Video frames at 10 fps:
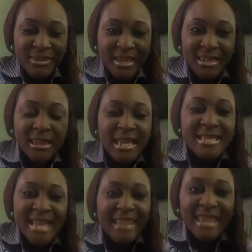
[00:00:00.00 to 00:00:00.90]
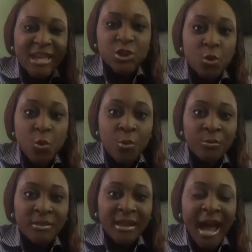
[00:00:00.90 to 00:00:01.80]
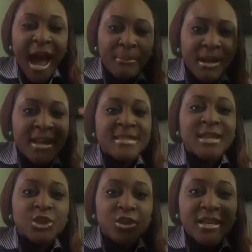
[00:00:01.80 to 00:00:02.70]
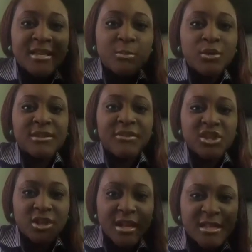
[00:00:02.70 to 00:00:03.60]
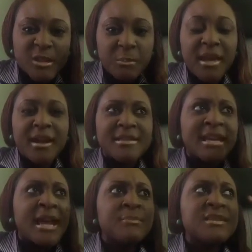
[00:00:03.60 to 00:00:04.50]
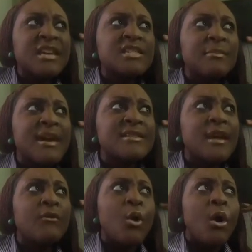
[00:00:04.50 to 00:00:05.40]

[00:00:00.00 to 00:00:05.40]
The things that they do. I'm listening to these motivational speakers and I'm saying to myself,